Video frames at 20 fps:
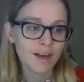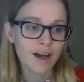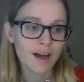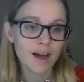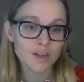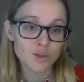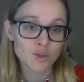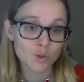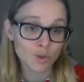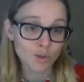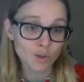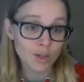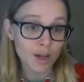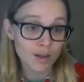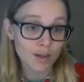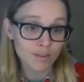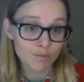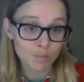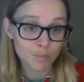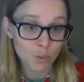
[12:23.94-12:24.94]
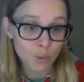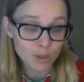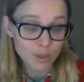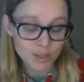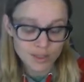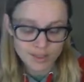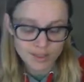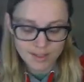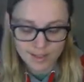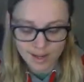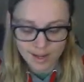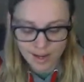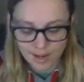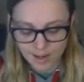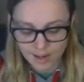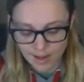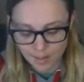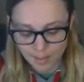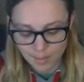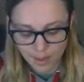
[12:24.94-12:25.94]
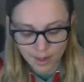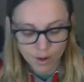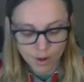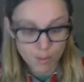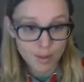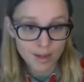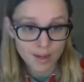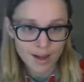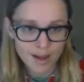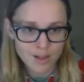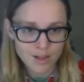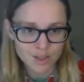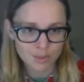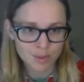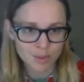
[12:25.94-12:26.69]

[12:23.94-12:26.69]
drew a lot of Bort this day, and I'm like, oh my gosh,